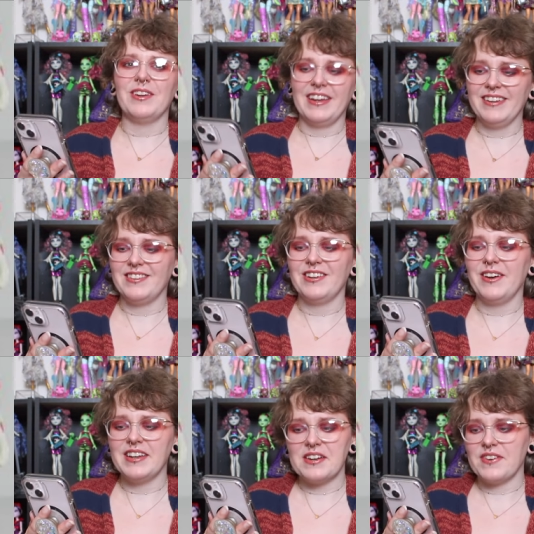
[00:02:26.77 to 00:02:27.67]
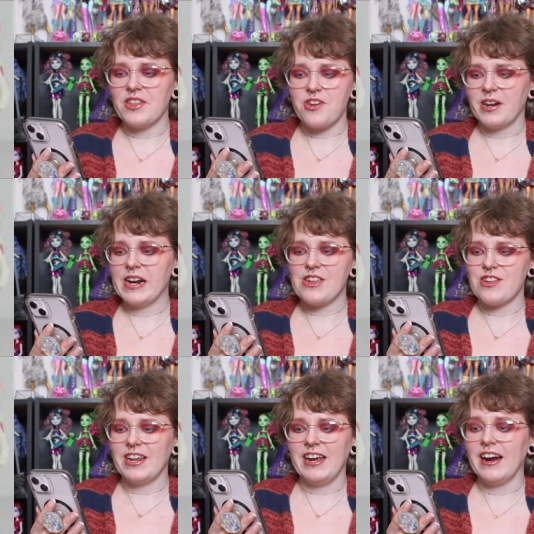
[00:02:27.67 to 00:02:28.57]
into a different
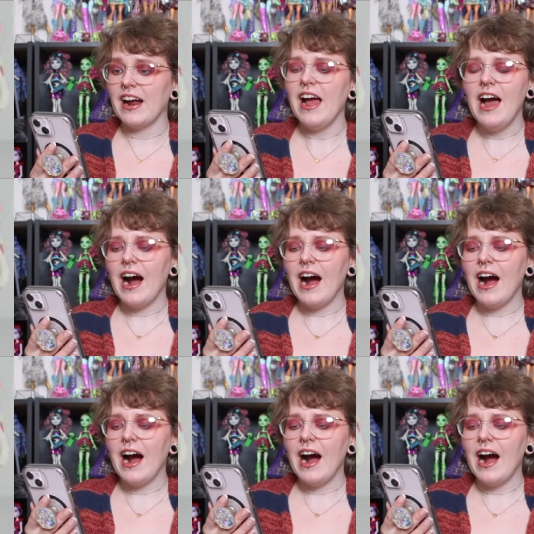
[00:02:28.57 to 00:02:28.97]
generation here.